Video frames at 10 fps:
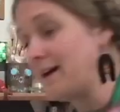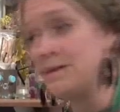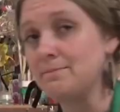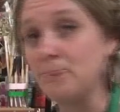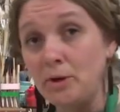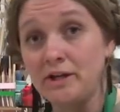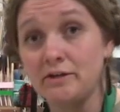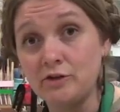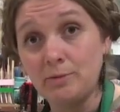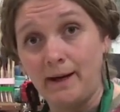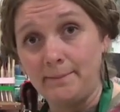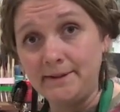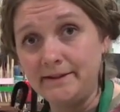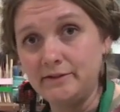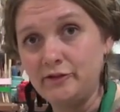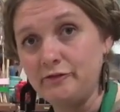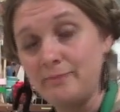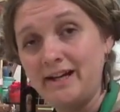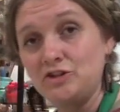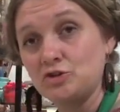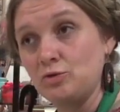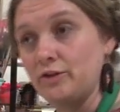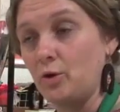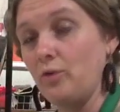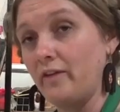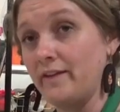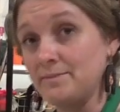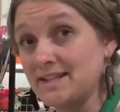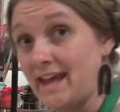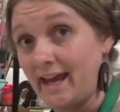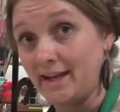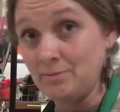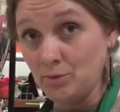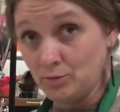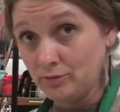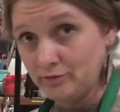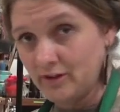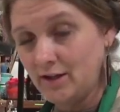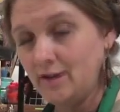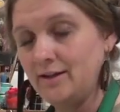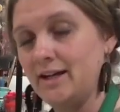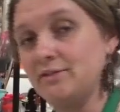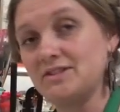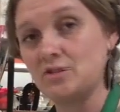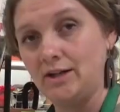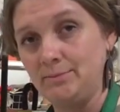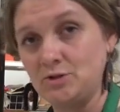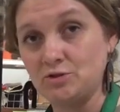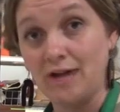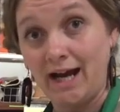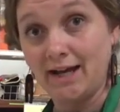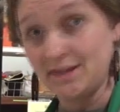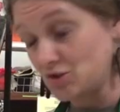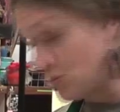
made the body of your puppet, you've made sure that all the limbs can move. Now it's time to add the